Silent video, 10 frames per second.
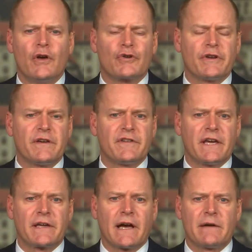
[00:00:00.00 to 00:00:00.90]
Good
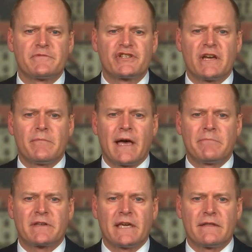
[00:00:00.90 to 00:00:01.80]
evening, I'm Jim
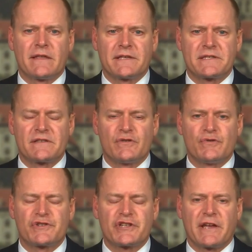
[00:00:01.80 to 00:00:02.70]
Ehmke. This is
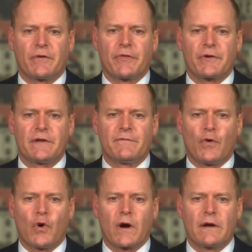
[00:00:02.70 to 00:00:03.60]
News Channel
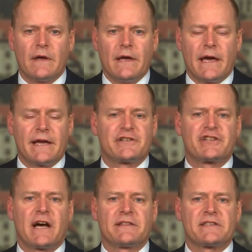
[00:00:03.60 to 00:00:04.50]
34. A
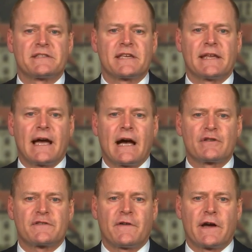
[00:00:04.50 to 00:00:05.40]
Johnson City
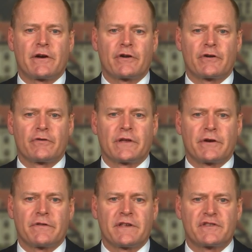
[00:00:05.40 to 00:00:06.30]
house fire
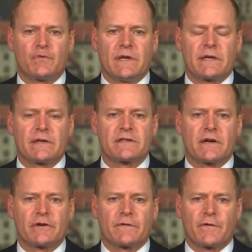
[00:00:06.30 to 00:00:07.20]
earlier this week
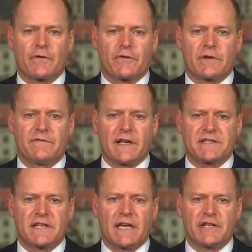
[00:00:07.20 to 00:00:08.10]
is under further
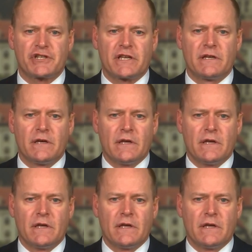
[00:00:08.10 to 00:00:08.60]
investigation.